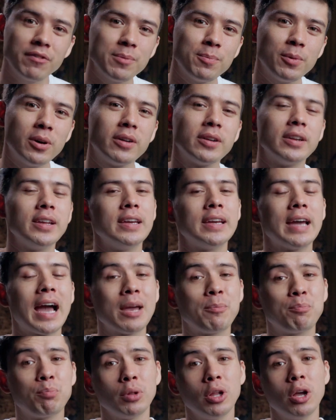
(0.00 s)
morning, I
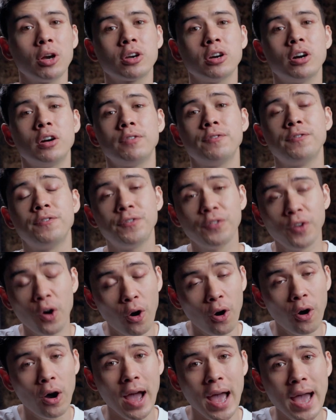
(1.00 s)
block off
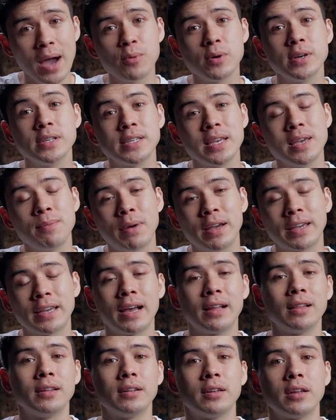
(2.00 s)
4 hours in my
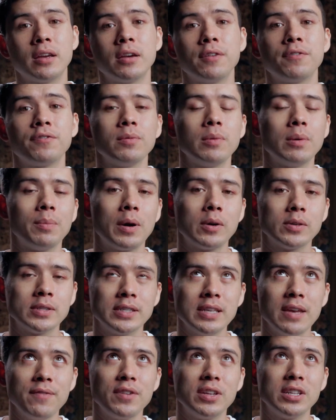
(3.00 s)
calendar from about
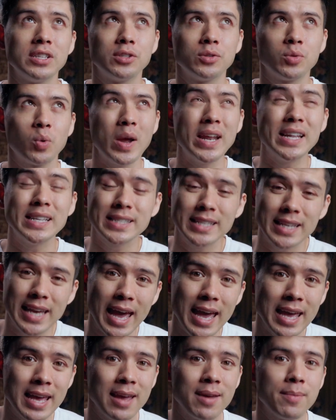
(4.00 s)
7:20
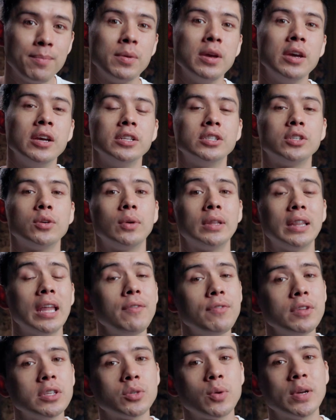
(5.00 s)
a.m. to
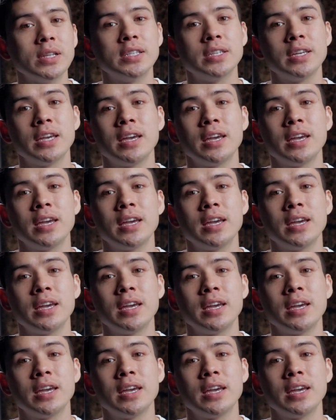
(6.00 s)
11:20